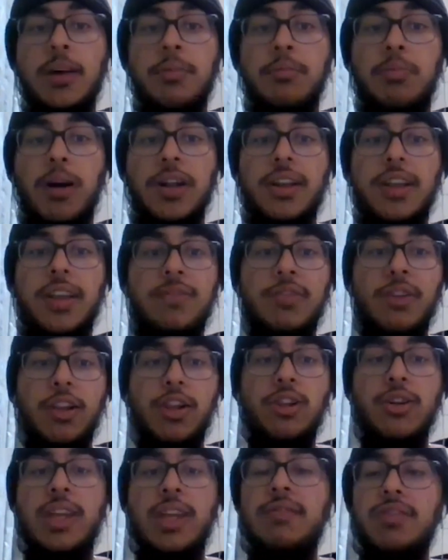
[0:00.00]
But if you're
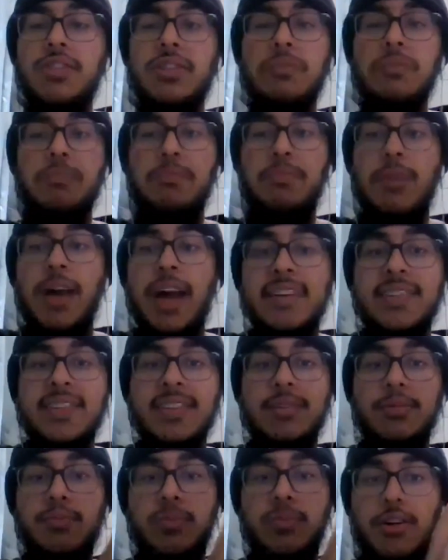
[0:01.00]
looking for the
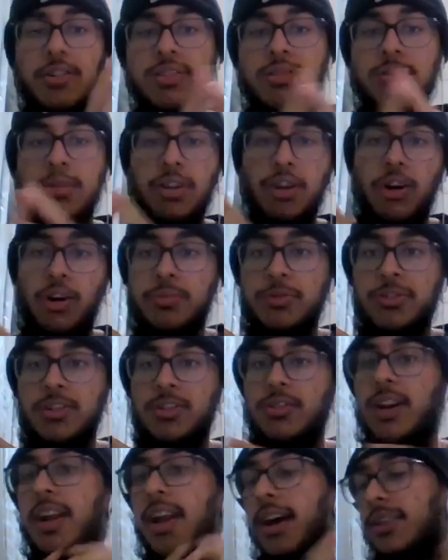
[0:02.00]
best possible option,
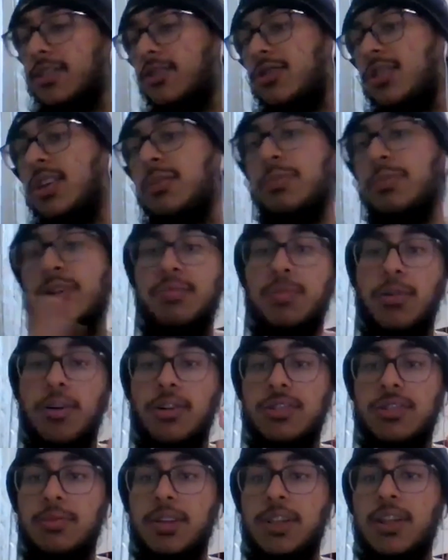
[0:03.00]
right, as cheap as
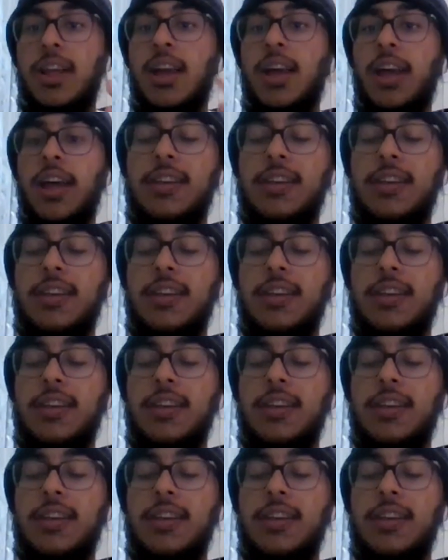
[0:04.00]
possible,